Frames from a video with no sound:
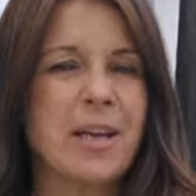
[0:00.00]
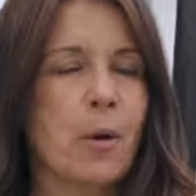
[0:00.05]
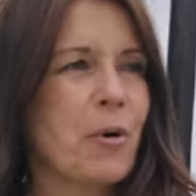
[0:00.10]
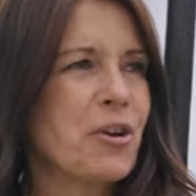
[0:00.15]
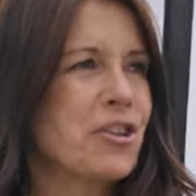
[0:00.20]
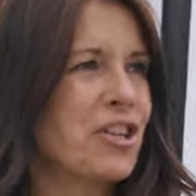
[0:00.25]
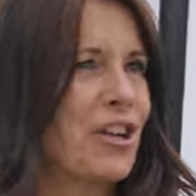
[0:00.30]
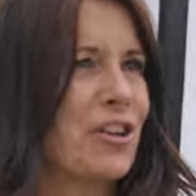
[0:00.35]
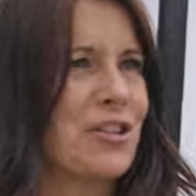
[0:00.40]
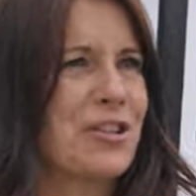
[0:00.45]
I
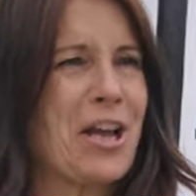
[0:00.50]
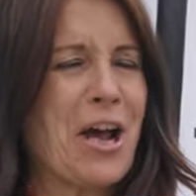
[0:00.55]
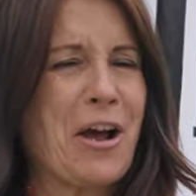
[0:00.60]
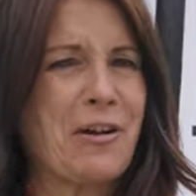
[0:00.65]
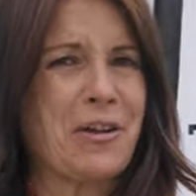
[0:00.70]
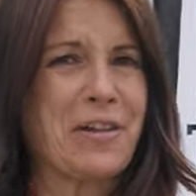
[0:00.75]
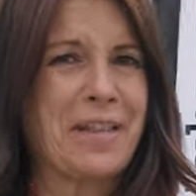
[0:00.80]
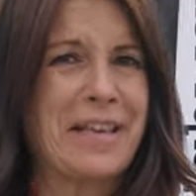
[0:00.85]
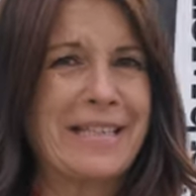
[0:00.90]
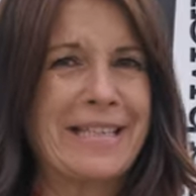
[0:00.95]
wish I could tell
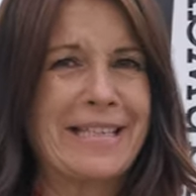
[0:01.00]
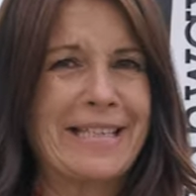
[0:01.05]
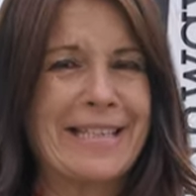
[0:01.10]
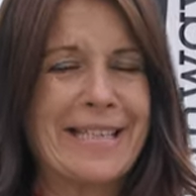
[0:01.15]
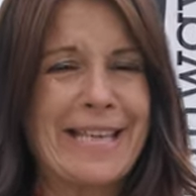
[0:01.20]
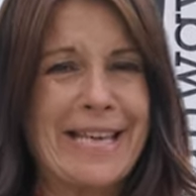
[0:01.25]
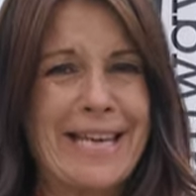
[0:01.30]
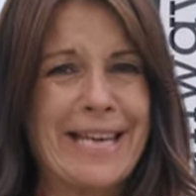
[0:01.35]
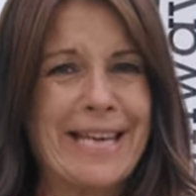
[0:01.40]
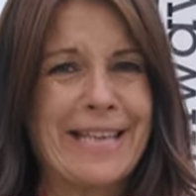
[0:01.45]
you this is
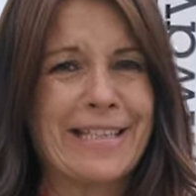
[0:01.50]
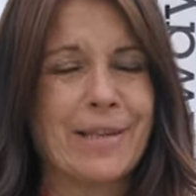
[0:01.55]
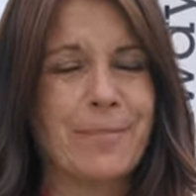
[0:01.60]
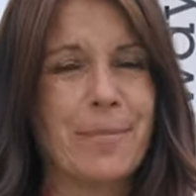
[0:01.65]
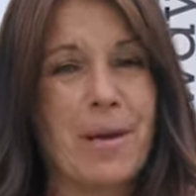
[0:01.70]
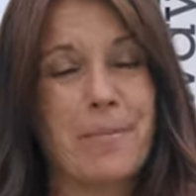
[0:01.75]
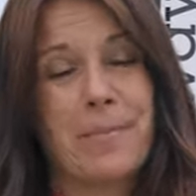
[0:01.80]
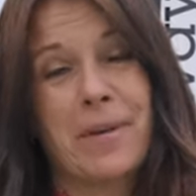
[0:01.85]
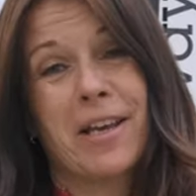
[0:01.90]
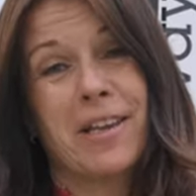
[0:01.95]
the easy
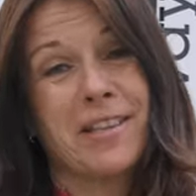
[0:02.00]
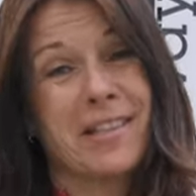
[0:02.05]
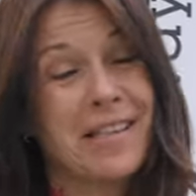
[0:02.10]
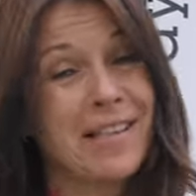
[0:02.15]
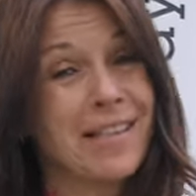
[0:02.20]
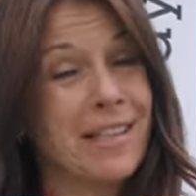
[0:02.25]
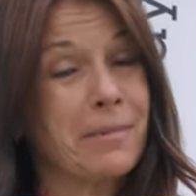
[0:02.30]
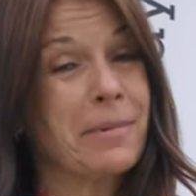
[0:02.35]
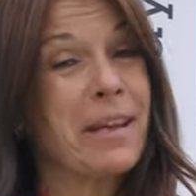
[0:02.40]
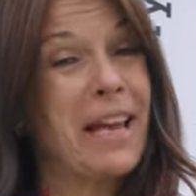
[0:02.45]
bit, because in
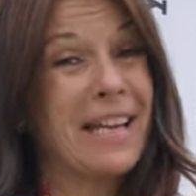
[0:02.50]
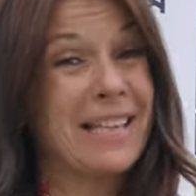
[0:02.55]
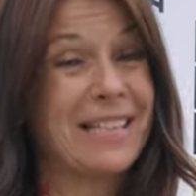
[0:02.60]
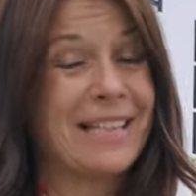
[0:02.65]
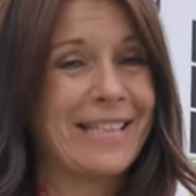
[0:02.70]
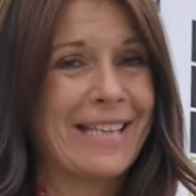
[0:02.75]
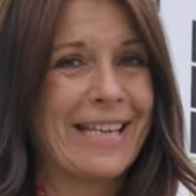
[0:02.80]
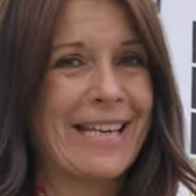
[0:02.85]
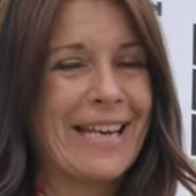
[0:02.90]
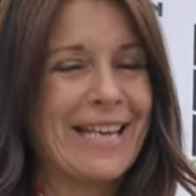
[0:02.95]
some
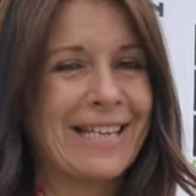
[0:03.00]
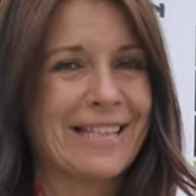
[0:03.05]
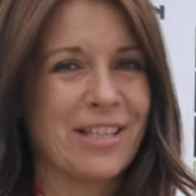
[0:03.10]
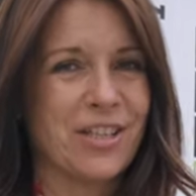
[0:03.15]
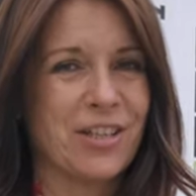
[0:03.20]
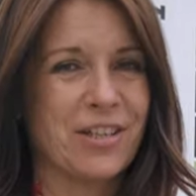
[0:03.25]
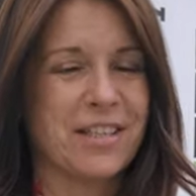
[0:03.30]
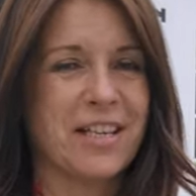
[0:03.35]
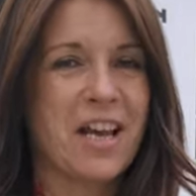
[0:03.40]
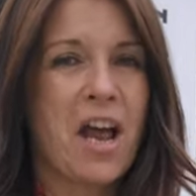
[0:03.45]
cases it
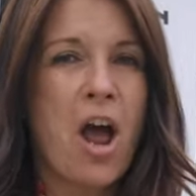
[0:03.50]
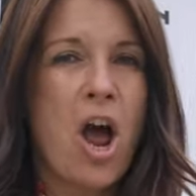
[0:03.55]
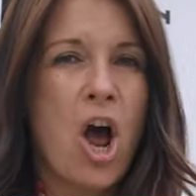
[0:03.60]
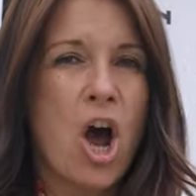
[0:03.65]
isn't.